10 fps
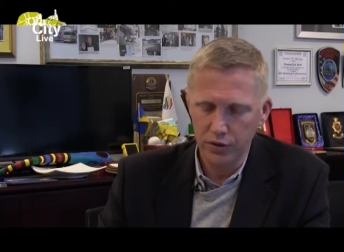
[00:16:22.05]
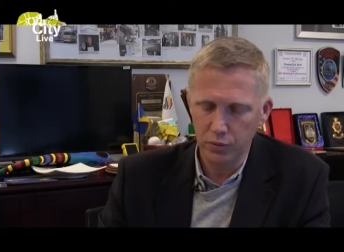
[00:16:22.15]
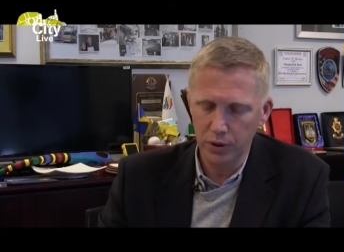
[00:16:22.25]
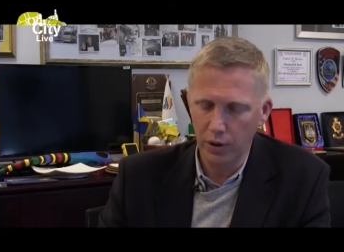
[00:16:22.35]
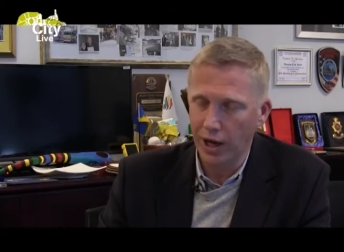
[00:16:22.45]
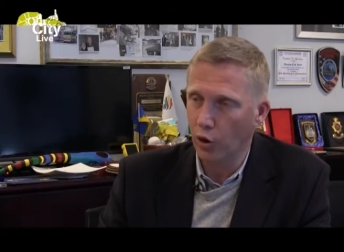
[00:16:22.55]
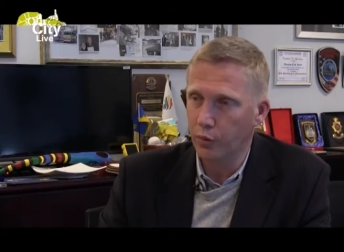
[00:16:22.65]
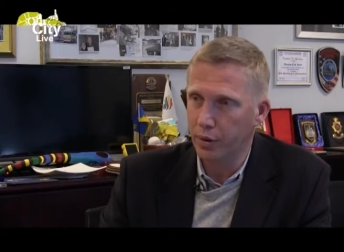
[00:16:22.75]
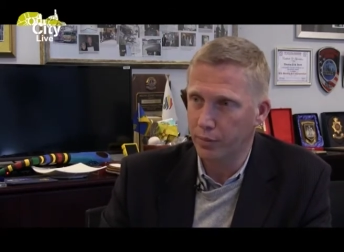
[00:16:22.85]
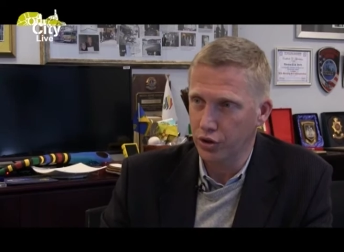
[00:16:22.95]
So we do
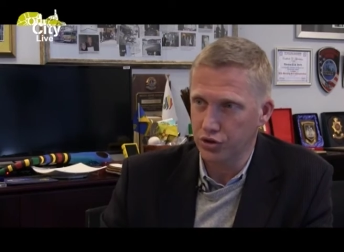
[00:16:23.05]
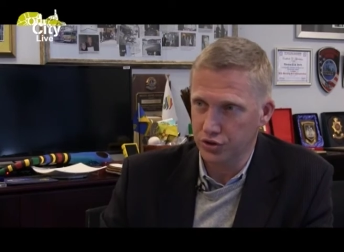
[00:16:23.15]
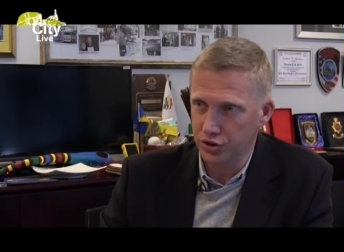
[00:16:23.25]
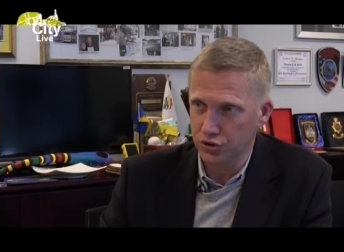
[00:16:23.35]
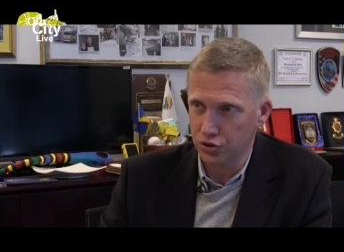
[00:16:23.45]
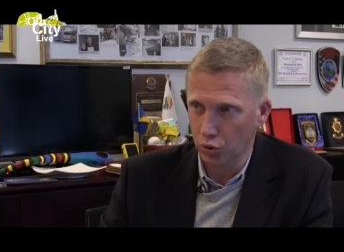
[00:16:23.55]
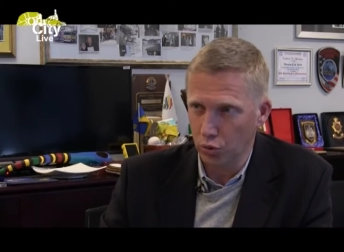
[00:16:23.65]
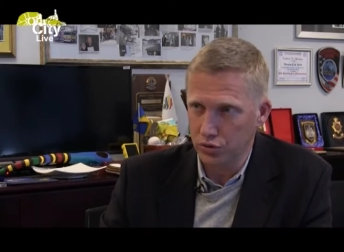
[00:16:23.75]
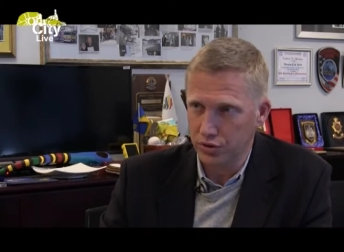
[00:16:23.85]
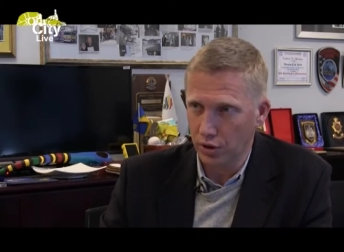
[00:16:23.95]
health promotions in
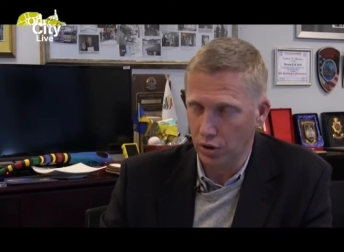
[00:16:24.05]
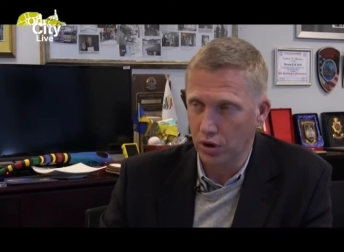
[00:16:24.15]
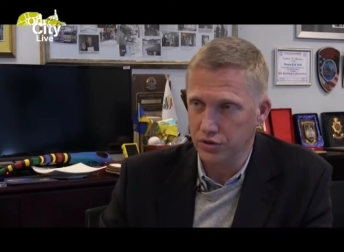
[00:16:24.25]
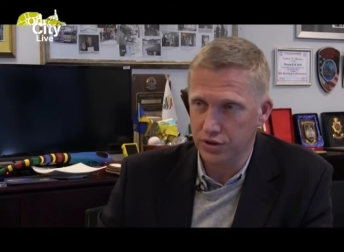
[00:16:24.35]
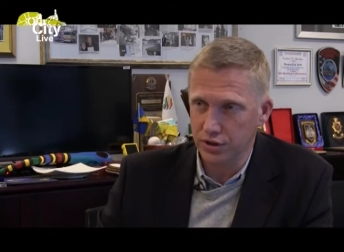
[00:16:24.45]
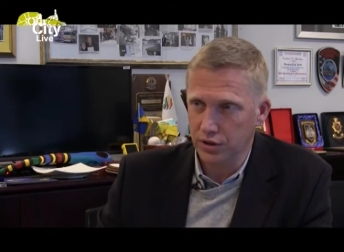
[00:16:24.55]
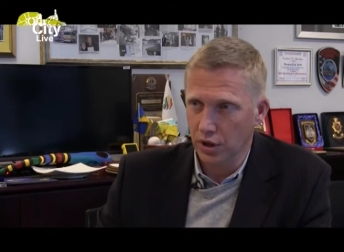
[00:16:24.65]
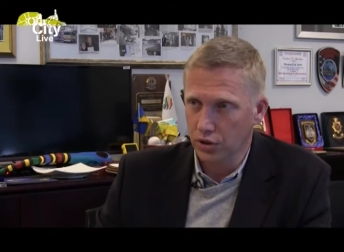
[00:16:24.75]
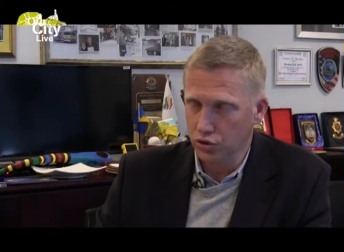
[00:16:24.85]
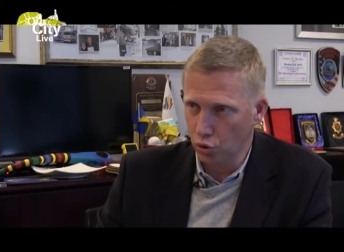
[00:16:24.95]
schools. There are constant
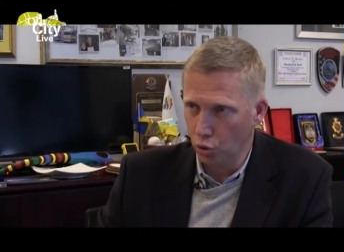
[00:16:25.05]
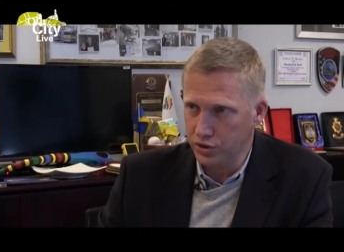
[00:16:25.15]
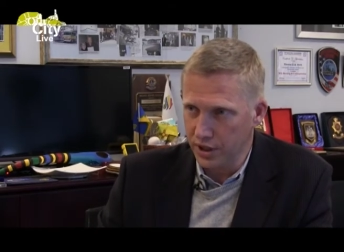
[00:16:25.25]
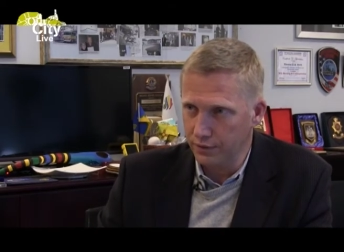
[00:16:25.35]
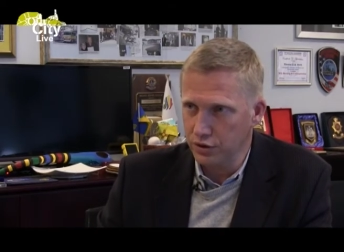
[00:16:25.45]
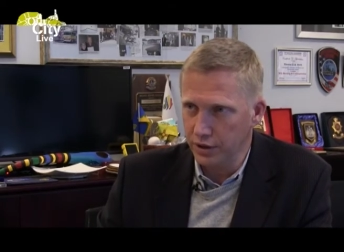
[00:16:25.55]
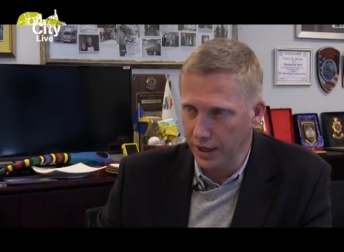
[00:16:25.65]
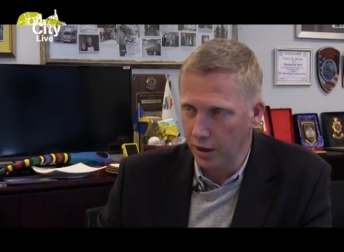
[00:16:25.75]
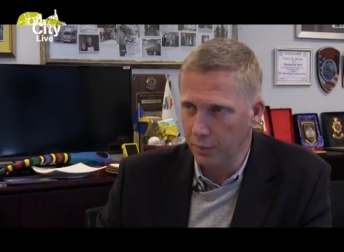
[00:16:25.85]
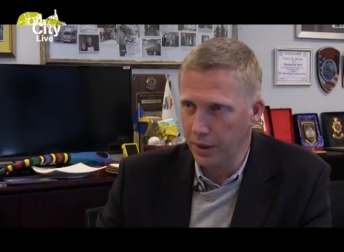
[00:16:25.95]
talks given to
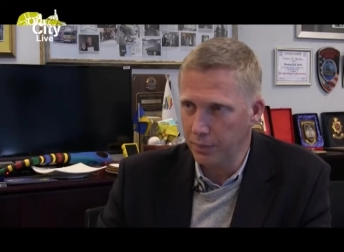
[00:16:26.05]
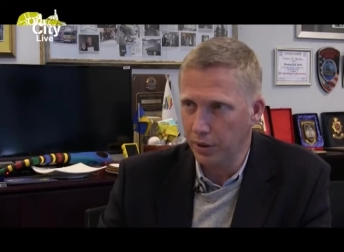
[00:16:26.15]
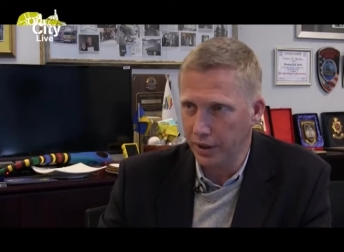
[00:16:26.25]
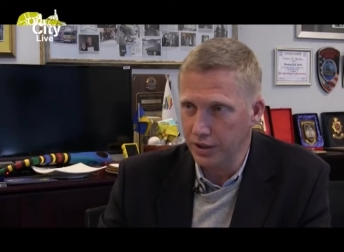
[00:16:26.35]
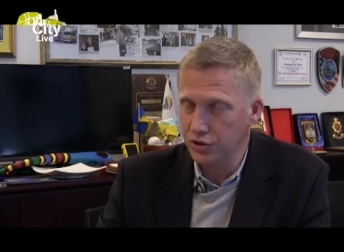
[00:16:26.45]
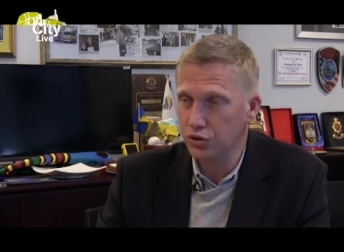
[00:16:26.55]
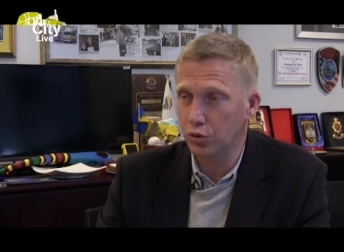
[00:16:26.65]
young people in